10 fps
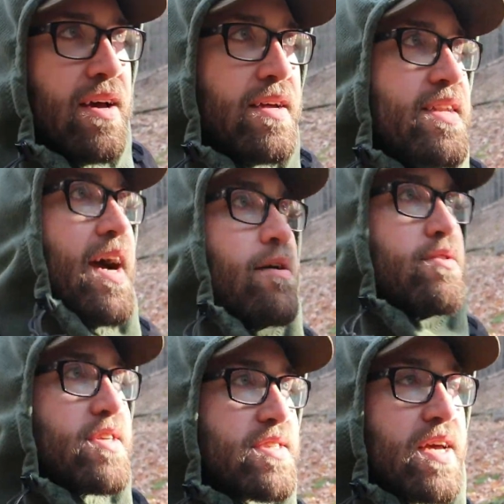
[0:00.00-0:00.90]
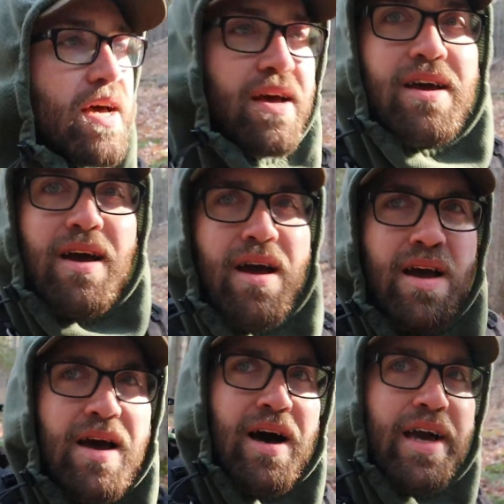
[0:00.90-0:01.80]
And now we're just
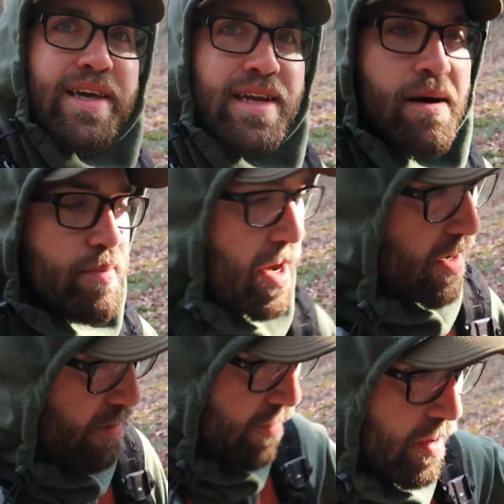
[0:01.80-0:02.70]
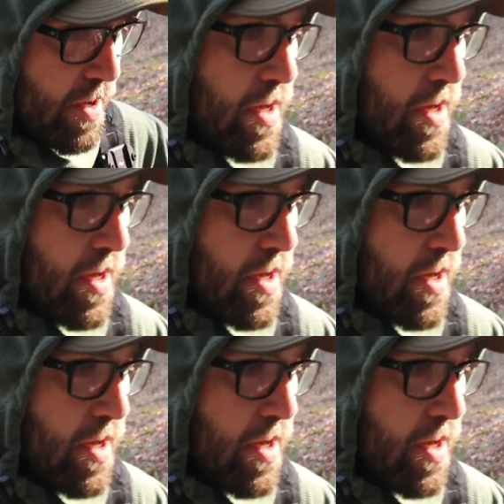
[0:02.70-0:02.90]
hiking up out of